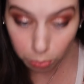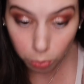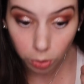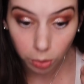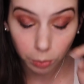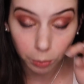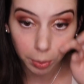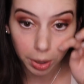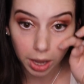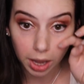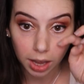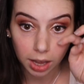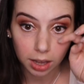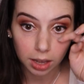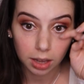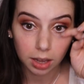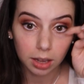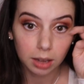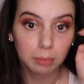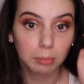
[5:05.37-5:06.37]
more
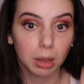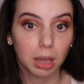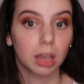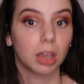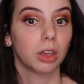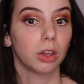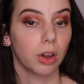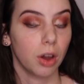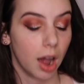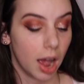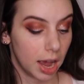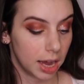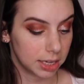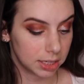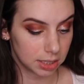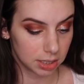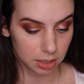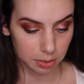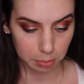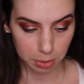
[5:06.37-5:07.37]
awake, making your
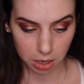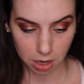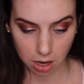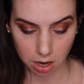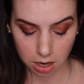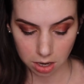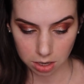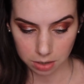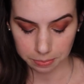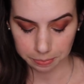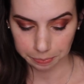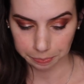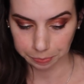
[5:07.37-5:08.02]
eyes look bigger.